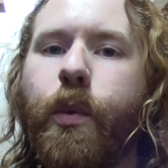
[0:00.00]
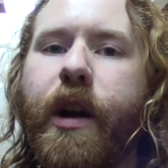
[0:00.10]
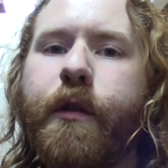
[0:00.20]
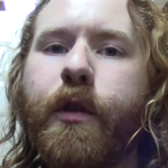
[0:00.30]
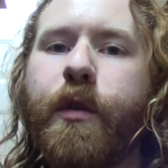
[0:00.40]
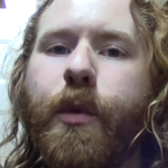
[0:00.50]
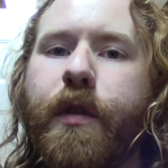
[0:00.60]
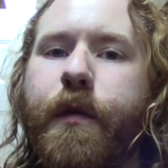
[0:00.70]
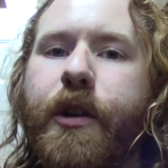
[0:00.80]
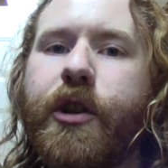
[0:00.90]
wherever is the most
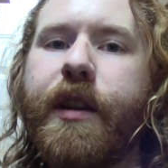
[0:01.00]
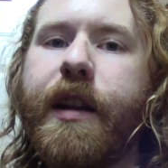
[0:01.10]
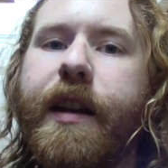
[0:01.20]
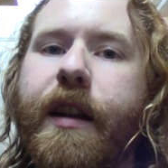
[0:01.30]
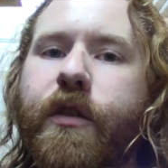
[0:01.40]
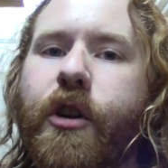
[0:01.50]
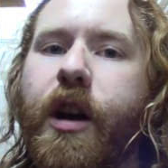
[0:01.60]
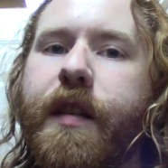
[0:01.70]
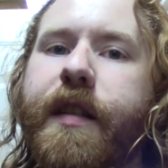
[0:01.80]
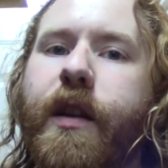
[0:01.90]
efficient and then
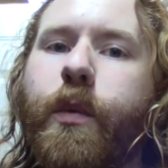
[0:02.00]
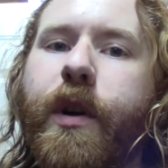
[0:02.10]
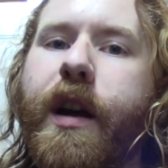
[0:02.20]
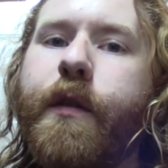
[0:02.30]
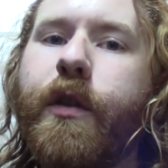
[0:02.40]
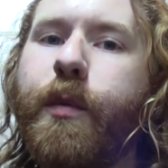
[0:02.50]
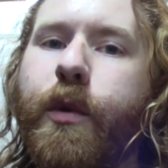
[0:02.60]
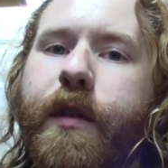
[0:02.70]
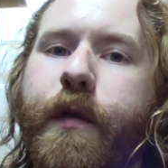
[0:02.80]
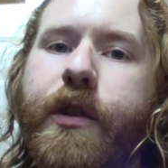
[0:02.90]
exhaust it wherever it's
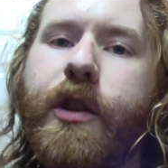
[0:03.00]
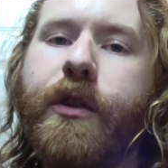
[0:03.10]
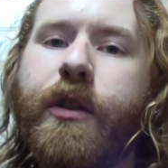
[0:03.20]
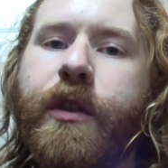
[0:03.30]
most efficient.